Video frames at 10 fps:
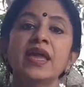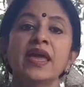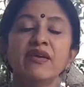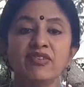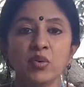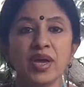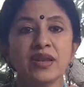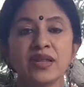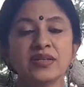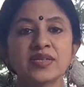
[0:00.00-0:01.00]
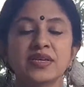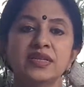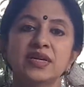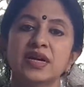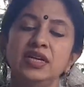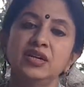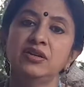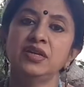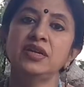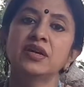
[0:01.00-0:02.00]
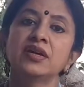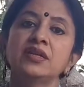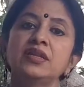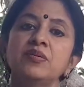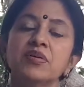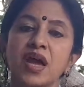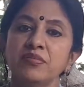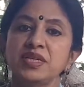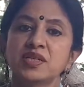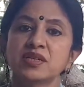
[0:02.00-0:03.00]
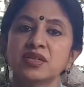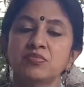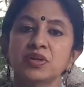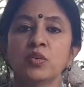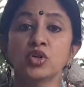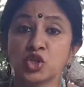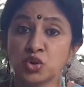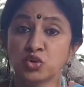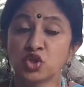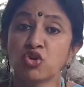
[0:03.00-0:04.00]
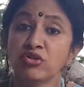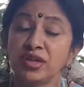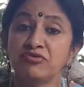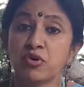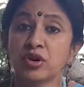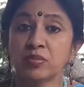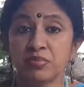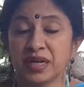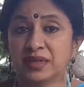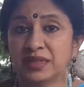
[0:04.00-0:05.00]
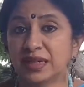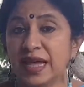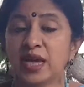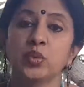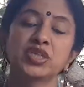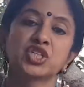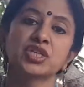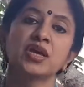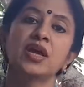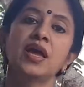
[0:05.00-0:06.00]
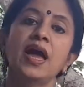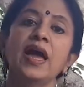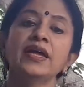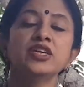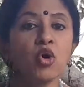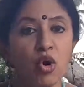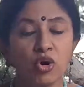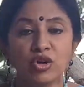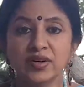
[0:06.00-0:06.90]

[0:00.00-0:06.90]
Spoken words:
everywhere else in the country, the Brahmi script was used only for Prakrit language. And all over